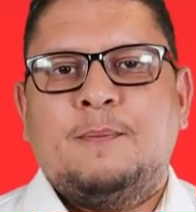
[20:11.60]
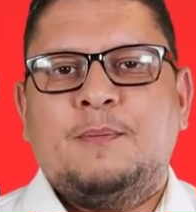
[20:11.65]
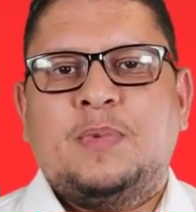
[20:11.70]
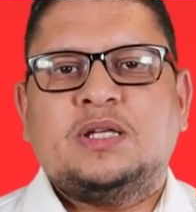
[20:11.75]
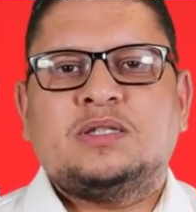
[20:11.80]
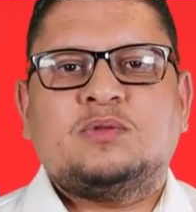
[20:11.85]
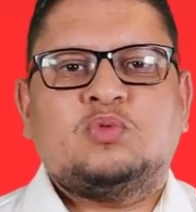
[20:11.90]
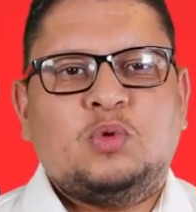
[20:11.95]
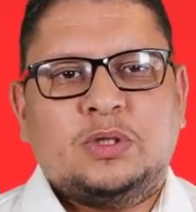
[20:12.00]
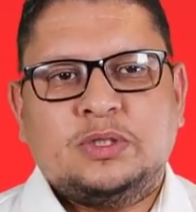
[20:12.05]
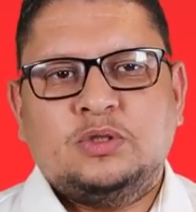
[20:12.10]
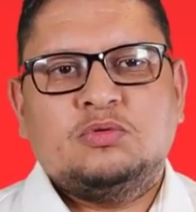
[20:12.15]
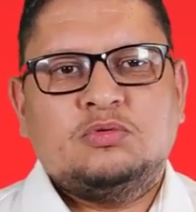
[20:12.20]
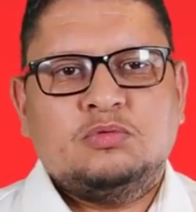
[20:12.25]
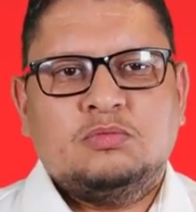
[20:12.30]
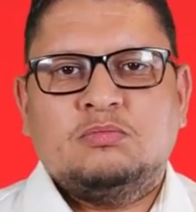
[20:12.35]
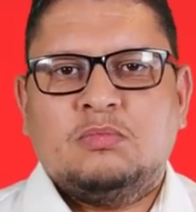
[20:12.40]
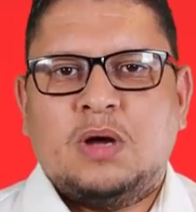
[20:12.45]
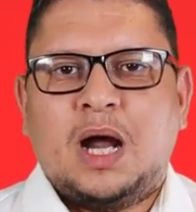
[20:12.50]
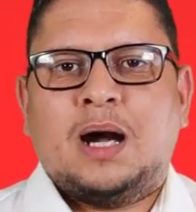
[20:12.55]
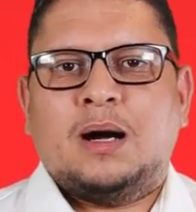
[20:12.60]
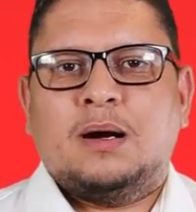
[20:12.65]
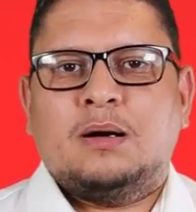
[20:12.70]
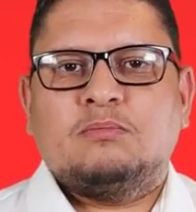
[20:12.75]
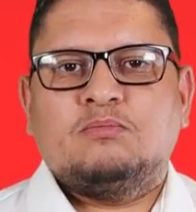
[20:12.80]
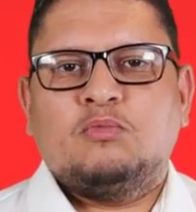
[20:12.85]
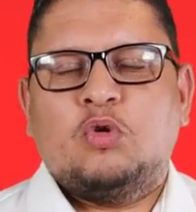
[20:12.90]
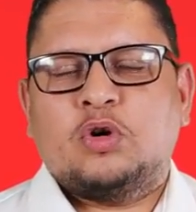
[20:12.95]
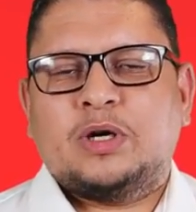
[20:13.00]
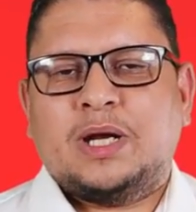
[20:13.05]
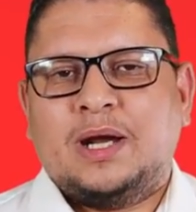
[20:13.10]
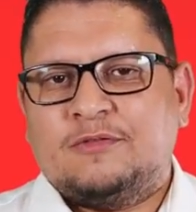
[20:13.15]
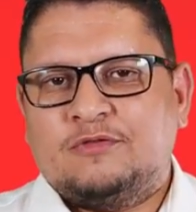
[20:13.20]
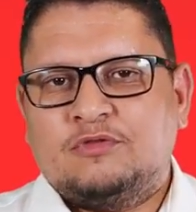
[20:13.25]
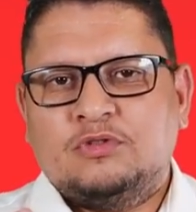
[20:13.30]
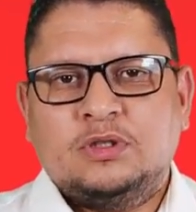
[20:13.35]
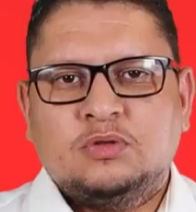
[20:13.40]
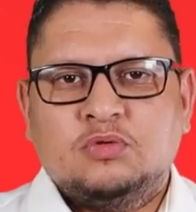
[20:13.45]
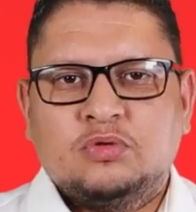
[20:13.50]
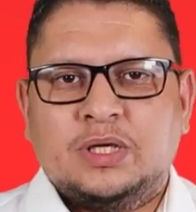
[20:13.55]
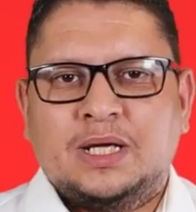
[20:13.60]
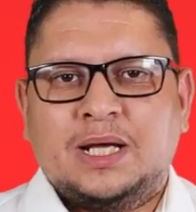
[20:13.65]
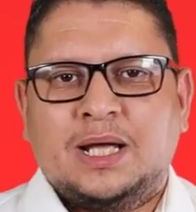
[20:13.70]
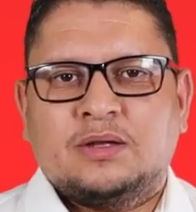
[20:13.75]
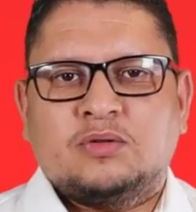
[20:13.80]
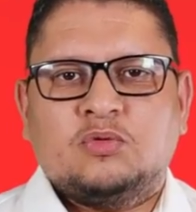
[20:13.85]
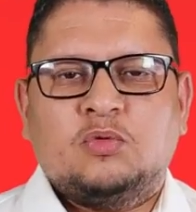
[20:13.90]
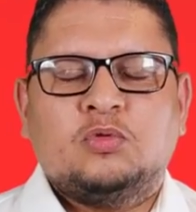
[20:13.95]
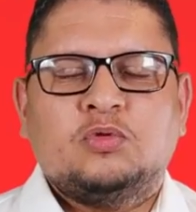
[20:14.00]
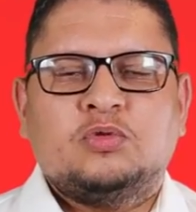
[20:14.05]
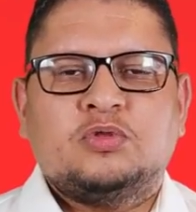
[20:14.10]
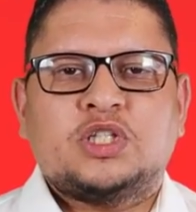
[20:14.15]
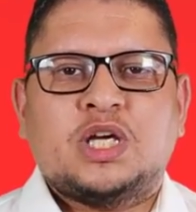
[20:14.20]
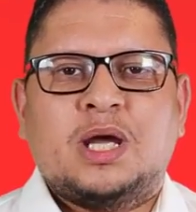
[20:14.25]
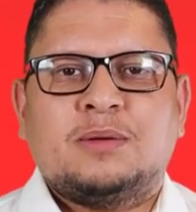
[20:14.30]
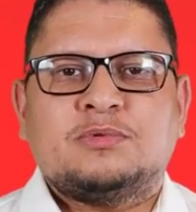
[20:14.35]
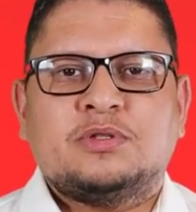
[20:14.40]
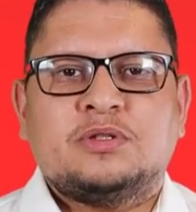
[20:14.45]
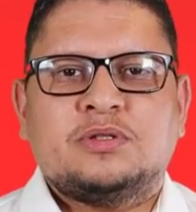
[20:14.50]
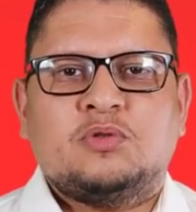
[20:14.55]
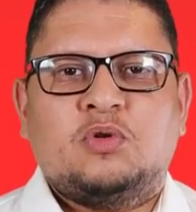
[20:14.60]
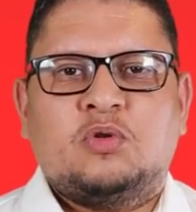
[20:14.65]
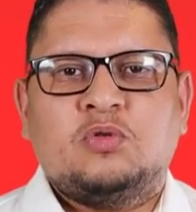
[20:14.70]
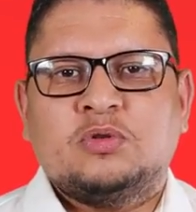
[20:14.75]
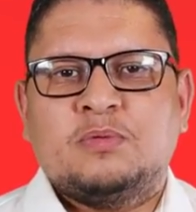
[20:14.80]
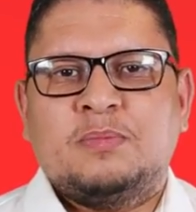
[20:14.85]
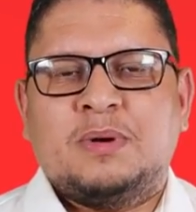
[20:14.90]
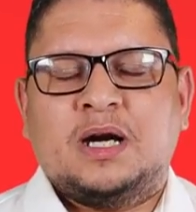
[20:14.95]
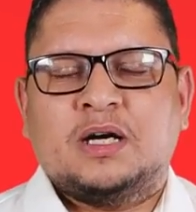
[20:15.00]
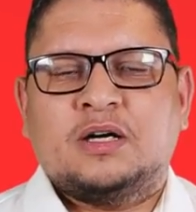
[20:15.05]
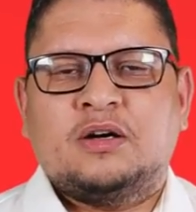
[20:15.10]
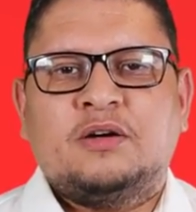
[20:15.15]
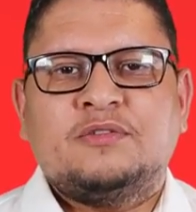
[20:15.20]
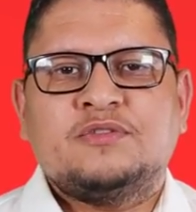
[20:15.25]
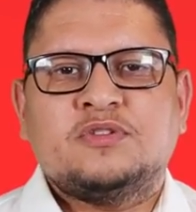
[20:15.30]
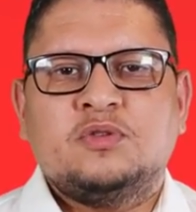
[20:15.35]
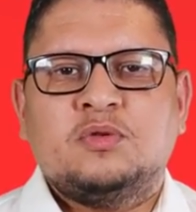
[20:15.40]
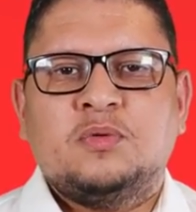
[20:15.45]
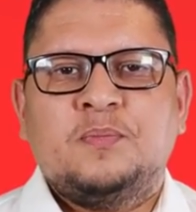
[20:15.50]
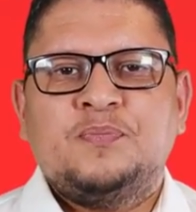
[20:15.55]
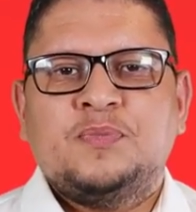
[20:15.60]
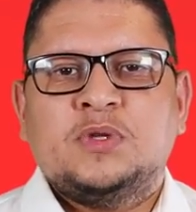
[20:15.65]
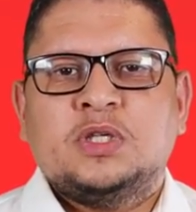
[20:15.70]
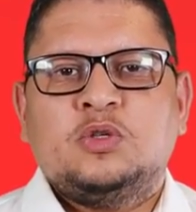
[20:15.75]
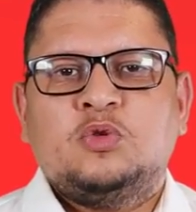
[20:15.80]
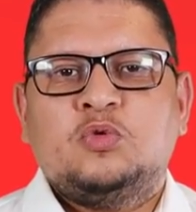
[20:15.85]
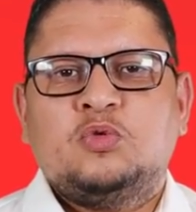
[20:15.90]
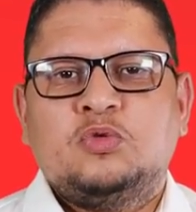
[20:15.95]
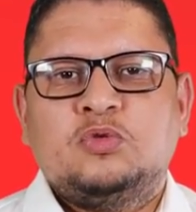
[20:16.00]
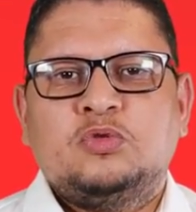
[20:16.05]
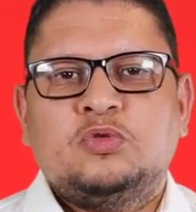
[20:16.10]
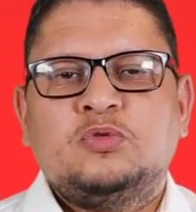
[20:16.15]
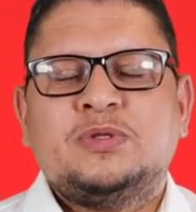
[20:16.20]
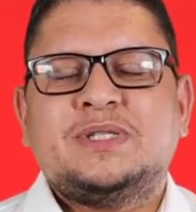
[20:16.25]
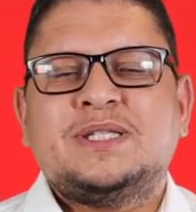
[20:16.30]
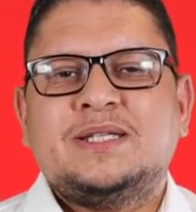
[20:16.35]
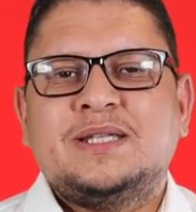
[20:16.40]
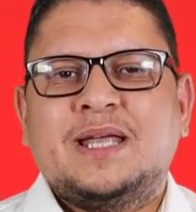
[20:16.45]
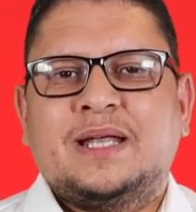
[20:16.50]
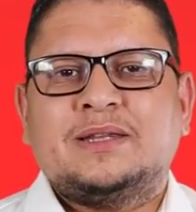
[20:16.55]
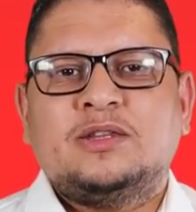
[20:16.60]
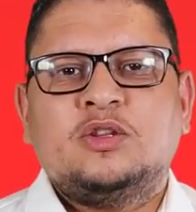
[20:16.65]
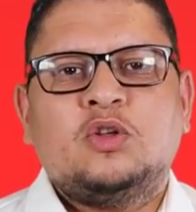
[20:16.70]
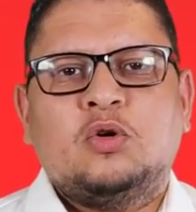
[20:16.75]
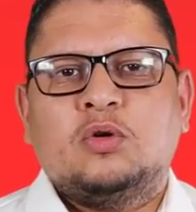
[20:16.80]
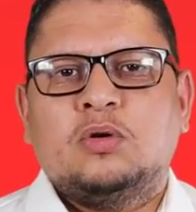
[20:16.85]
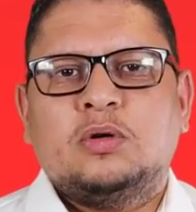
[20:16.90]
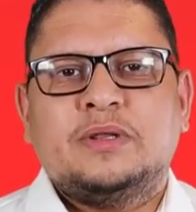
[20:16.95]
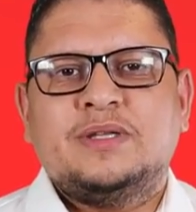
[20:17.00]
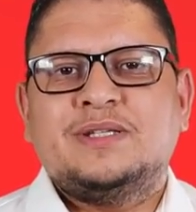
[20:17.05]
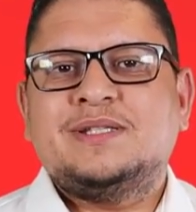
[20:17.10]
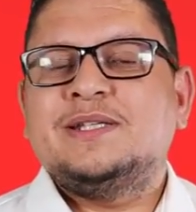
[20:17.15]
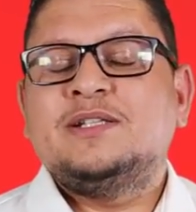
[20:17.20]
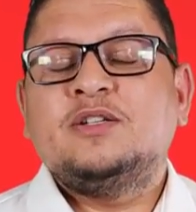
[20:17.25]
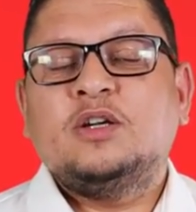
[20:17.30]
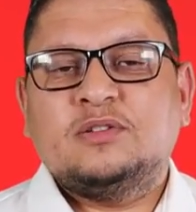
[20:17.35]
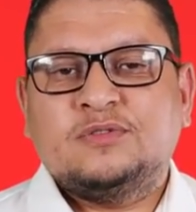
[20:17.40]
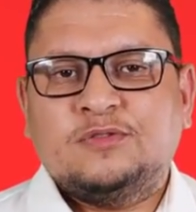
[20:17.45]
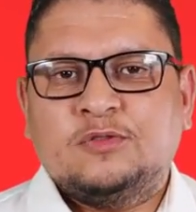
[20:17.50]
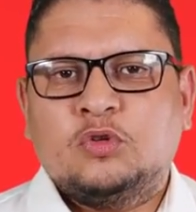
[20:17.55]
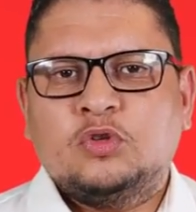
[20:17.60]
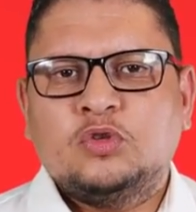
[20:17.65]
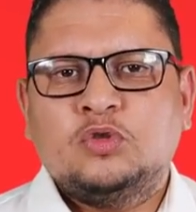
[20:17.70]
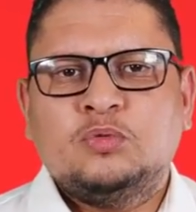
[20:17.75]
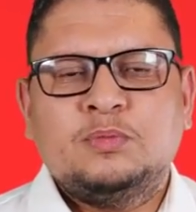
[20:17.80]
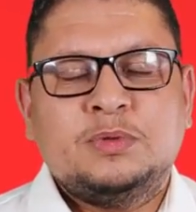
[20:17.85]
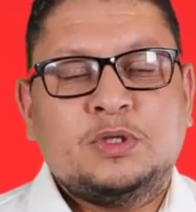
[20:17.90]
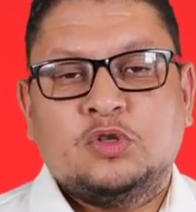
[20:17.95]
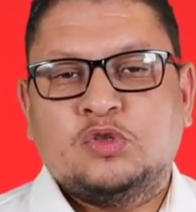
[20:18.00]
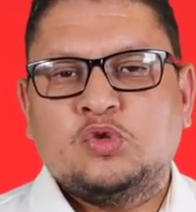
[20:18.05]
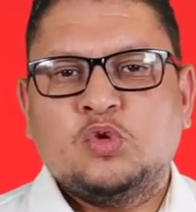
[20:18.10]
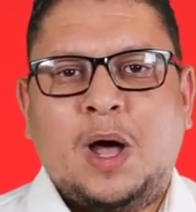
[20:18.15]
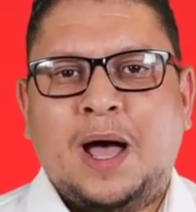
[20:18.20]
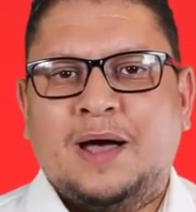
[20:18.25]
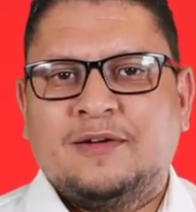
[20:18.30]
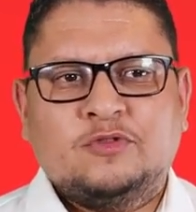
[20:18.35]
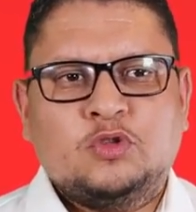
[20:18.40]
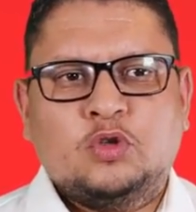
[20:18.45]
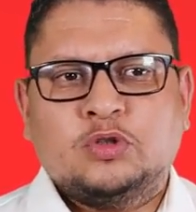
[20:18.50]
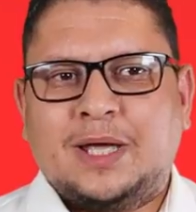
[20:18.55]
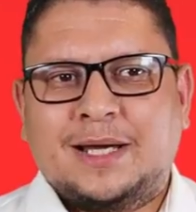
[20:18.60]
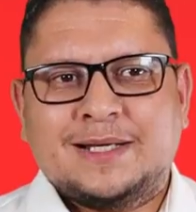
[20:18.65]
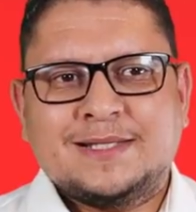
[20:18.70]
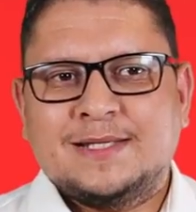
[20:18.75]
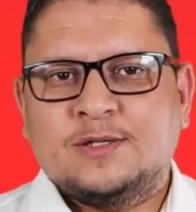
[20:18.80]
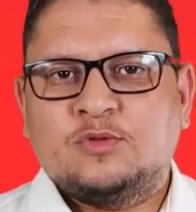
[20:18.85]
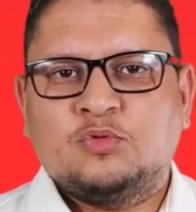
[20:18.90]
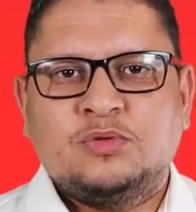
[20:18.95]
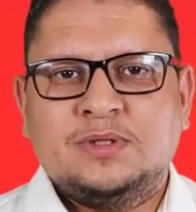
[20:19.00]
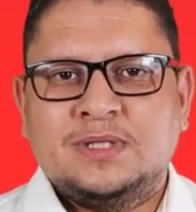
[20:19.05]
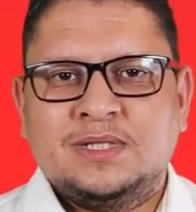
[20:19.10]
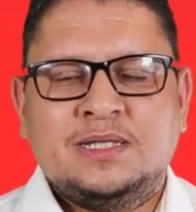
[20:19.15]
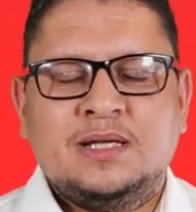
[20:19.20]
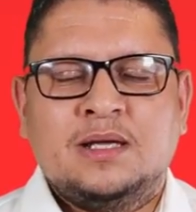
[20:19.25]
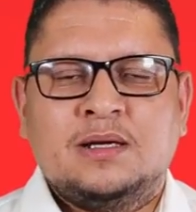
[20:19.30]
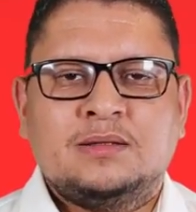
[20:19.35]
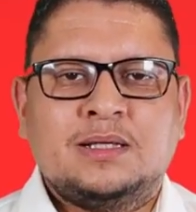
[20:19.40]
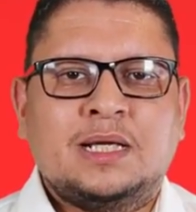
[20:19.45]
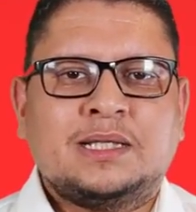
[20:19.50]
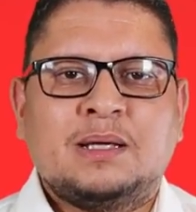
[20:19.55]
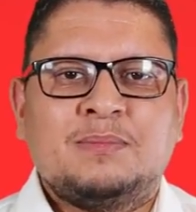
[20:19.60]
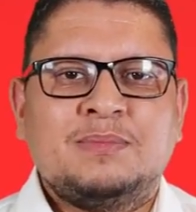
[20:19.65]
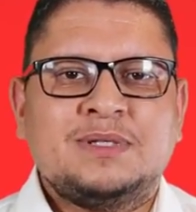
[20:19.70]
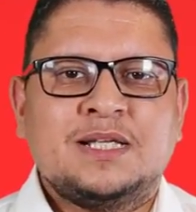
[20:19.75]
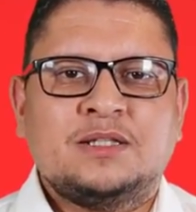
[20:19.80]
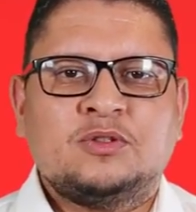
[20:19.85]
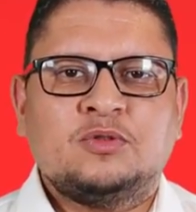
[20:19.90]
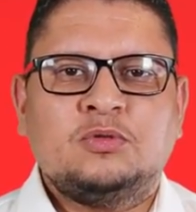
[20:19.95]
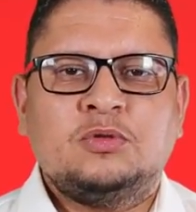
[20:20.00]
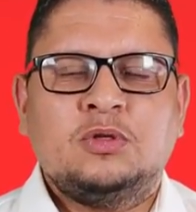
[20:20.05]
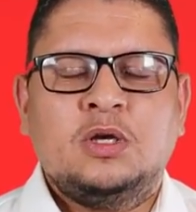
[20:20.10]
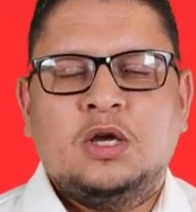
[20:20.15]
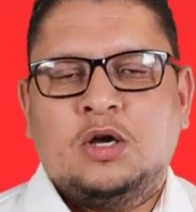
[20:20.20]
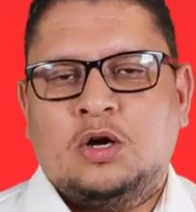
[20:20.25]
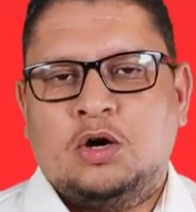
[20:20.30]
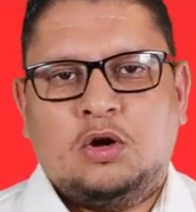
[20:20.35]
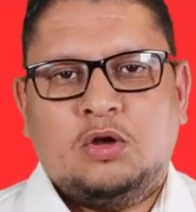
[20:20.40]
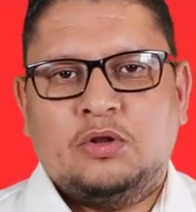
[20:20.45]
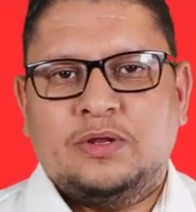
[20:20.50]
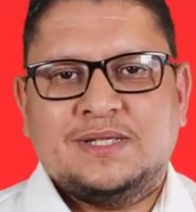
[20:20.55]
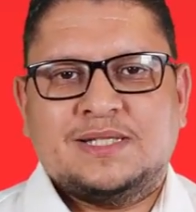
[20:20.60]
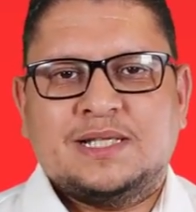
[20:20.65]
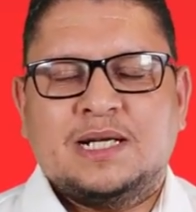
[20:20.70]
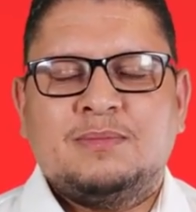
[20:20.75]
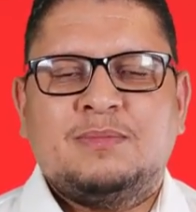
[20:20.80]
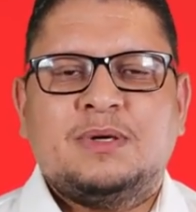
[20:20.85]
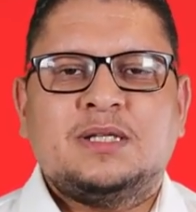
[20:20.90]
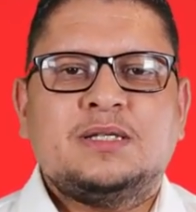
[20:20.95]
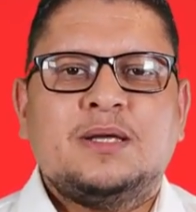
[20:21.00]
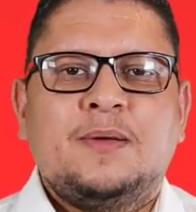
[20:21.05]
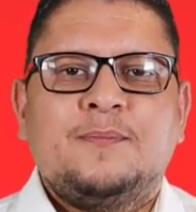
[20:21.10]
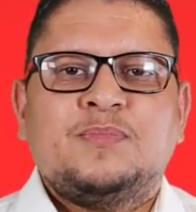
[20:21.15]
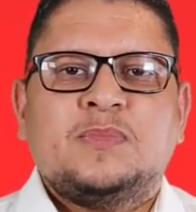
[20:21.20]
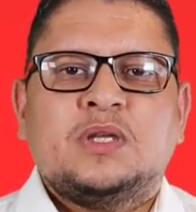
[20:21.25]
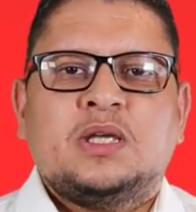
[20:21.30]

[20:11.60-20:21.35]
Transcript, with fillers: but when you are more carefully looking at all the chapters or all the paragraphs you you you see that no this is not for you because you have not access to this database at all or this element